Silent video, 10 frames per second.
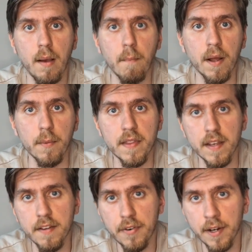but with a
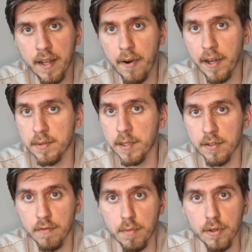different
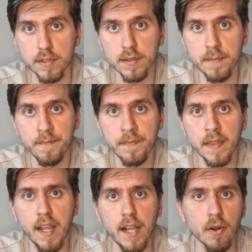arrangement of books.
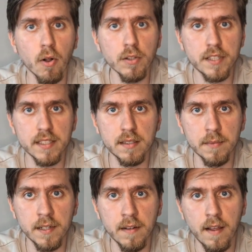In Old
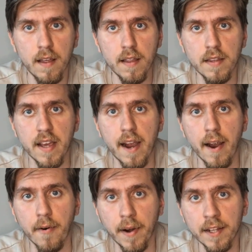Testament, they
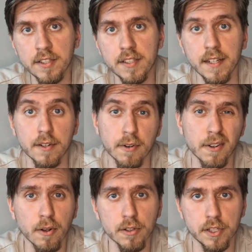are arranged in
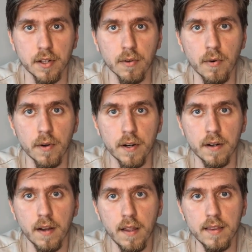chronological
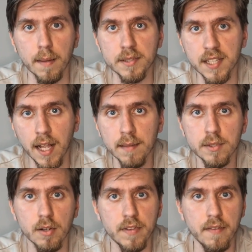order. The
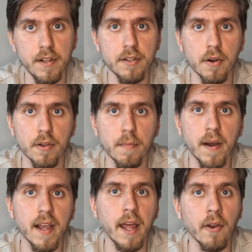Psalms of David
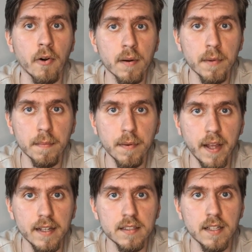occupy an honorable
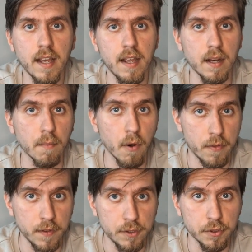place in
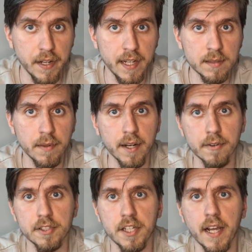both Judaism and
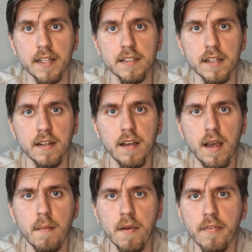Christianity.
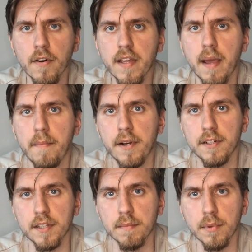Before they
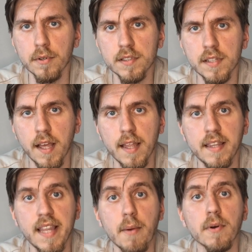appeared in books,
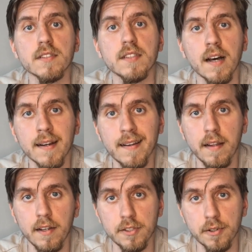they were sung
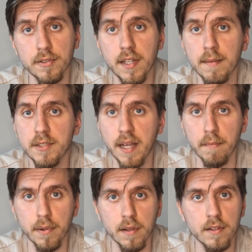in Jerusalem
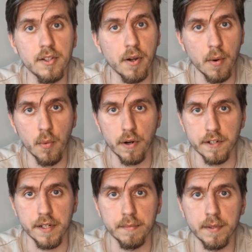temple during
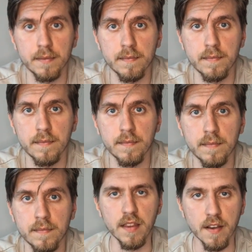worship.
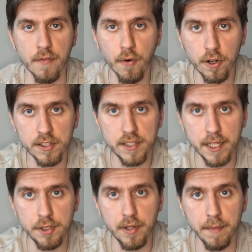In the 4th
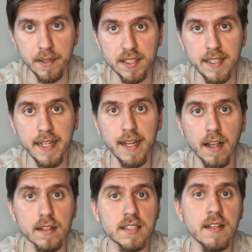century BC,
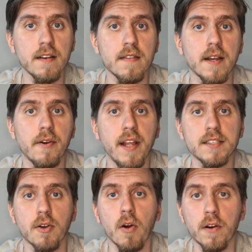Alexander the
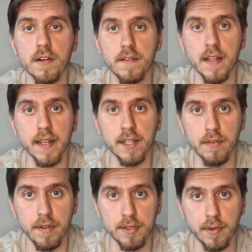Great conquered the land
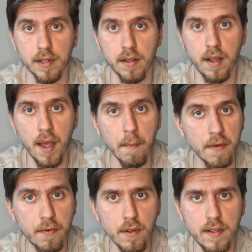of Israel.
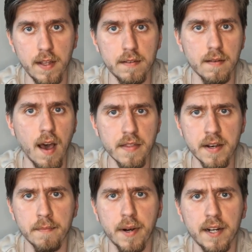Before that, other
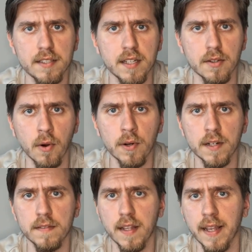empires had
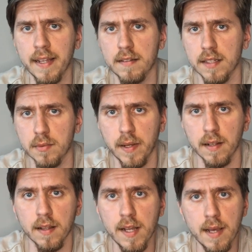conquered the land as
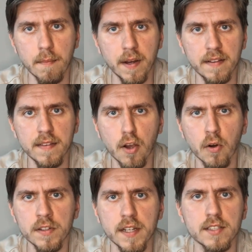well, but in the
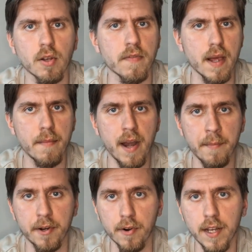context of the
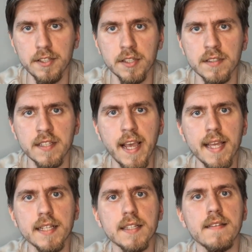Abrahamic religions,
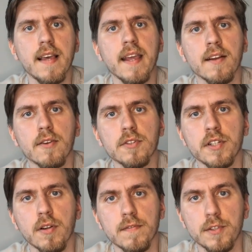it is the
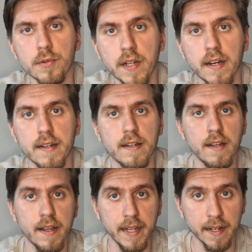inclusion of Judah
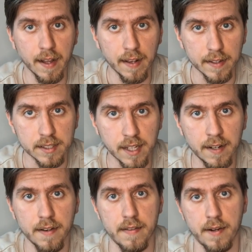in
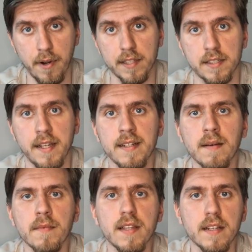Alexander the Great's
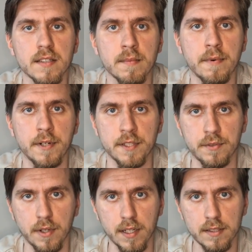kingdom that is important
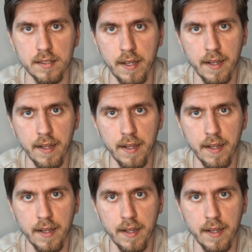to us.